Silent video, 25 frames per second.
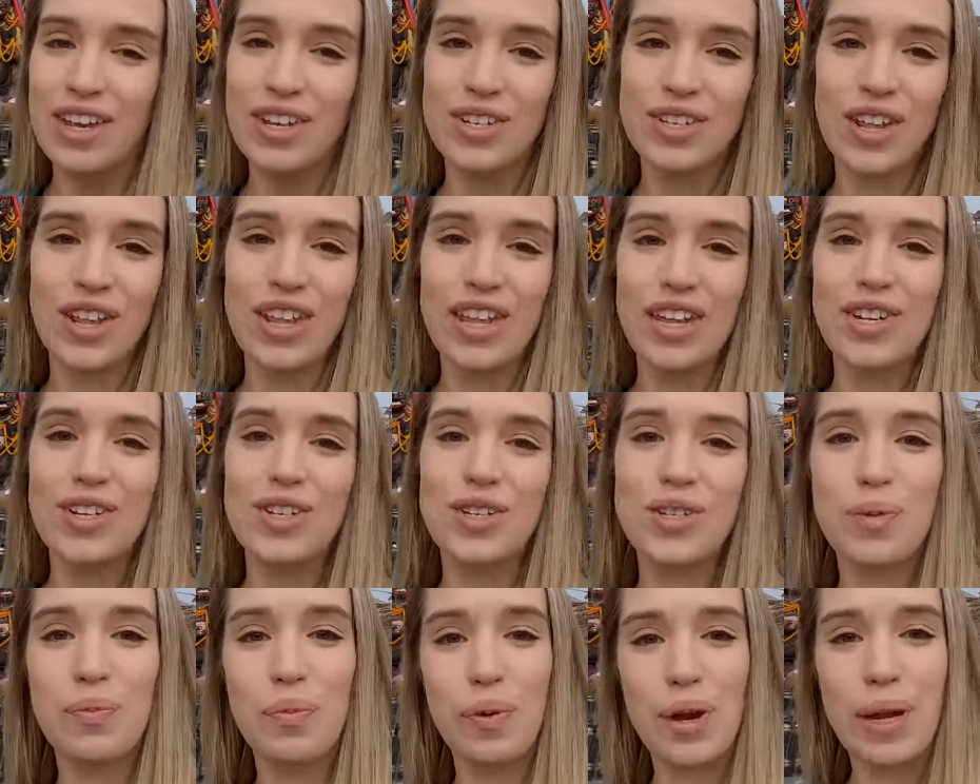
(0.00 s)
so they
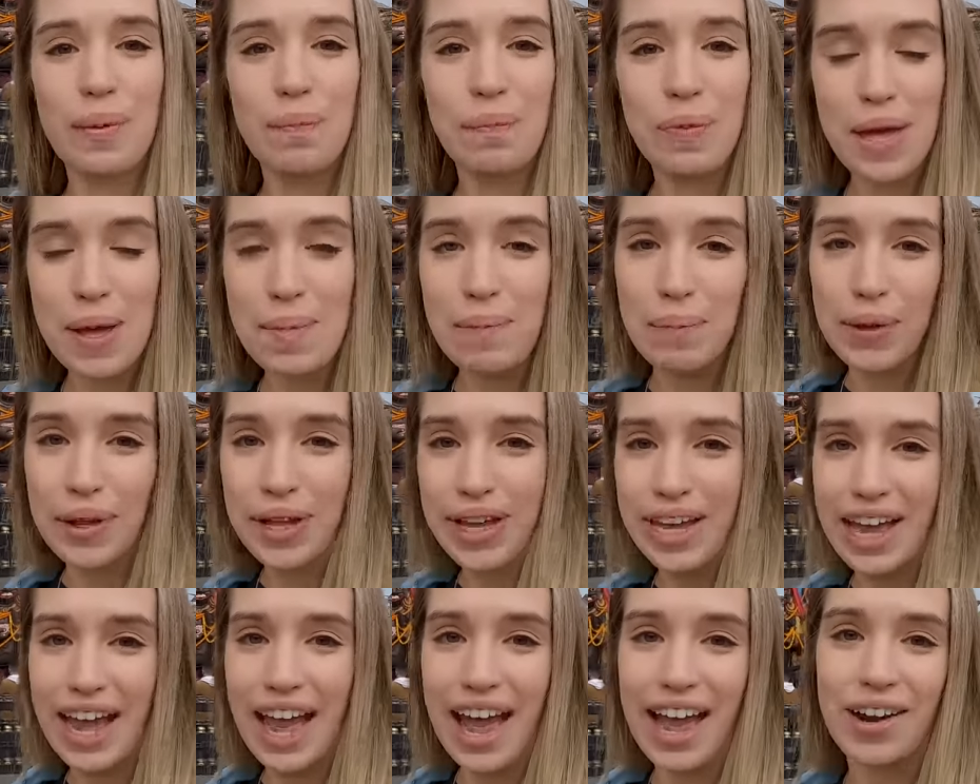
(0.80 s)
used to bring people
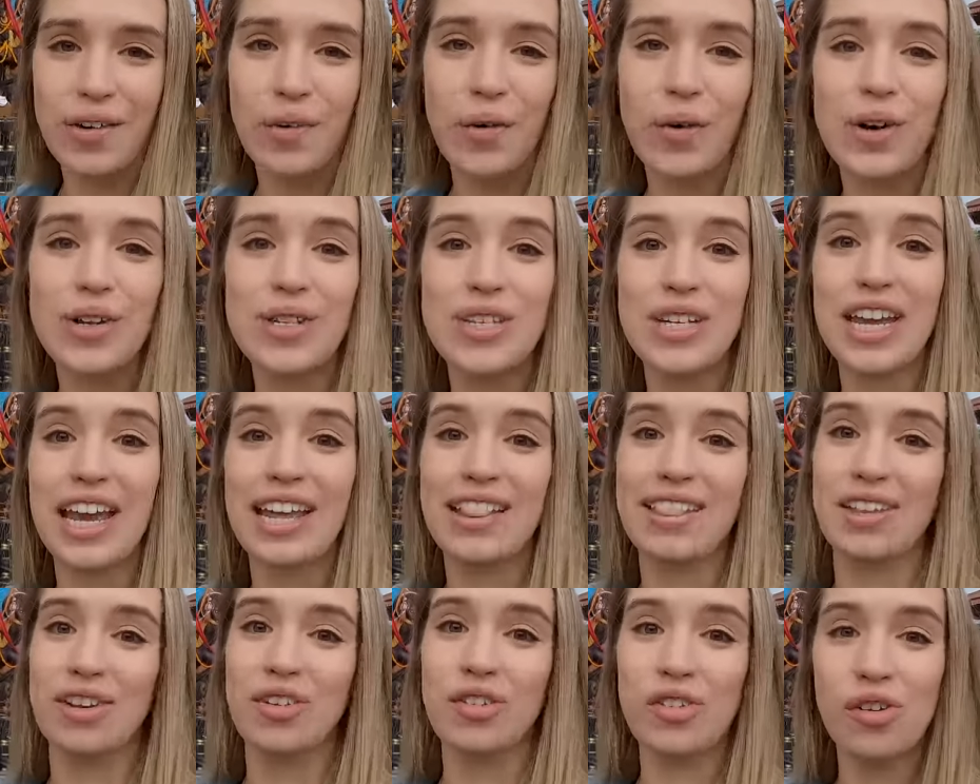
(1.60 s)
here in order to
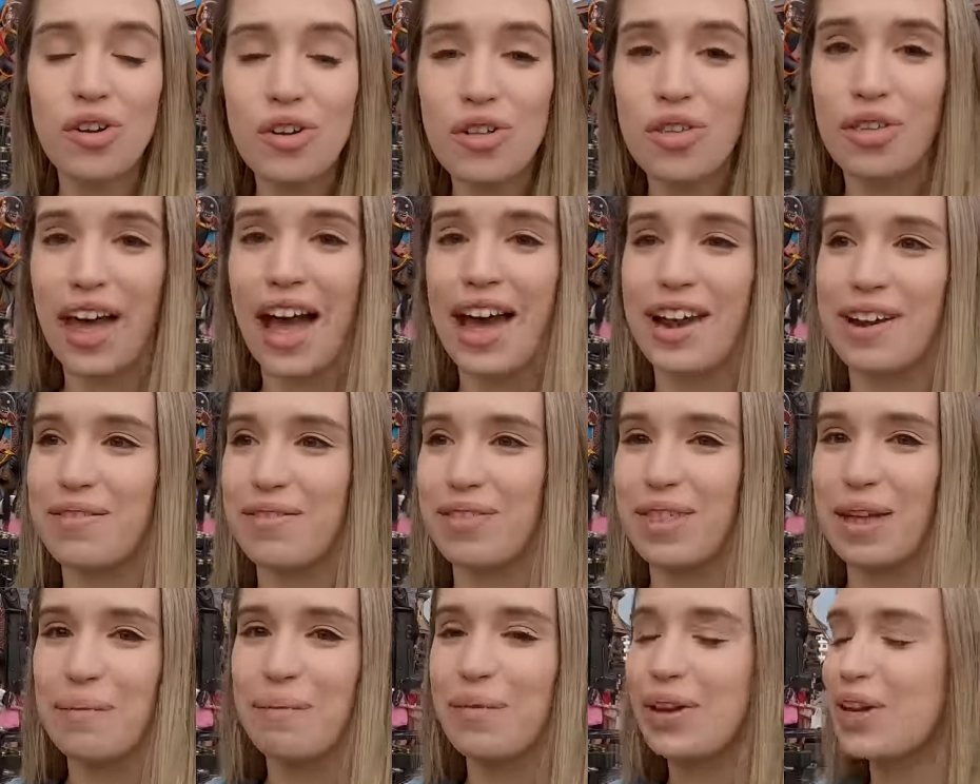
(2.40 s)
get the truth out
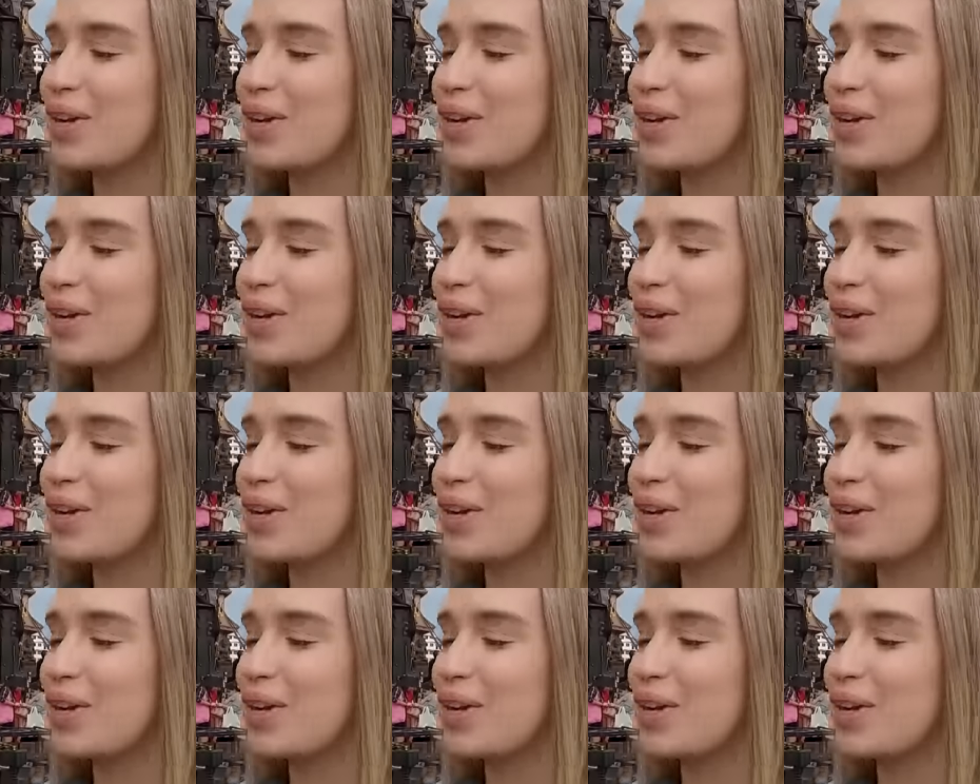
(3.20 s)
of them